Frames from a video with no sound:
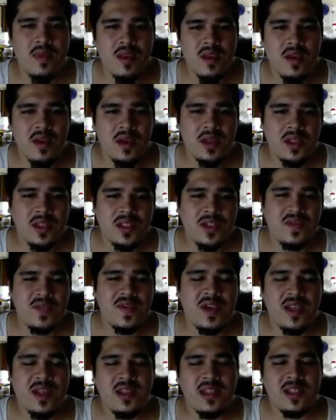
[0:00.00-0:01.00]
So if you
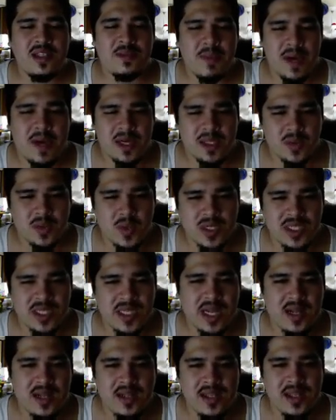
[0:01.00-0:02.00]
get these bugs where it's
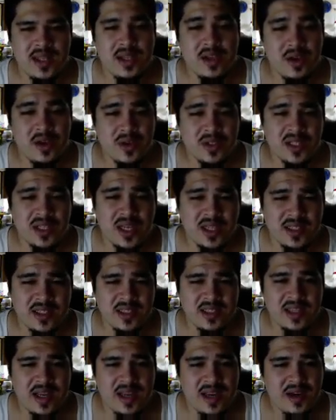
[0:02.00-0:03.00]
not letting you go side to
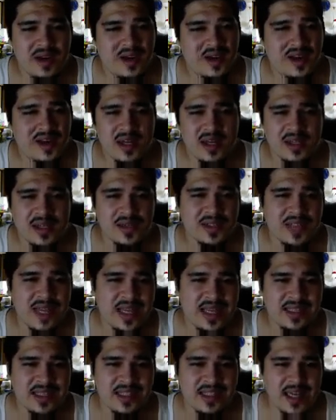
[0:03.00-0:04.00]
side, all you gotta do is
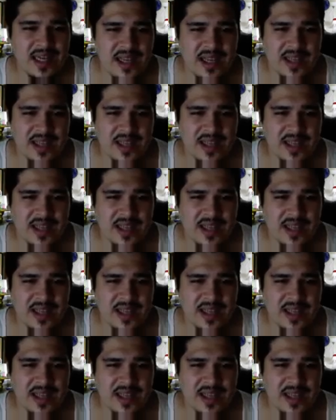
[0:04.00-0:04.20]
exit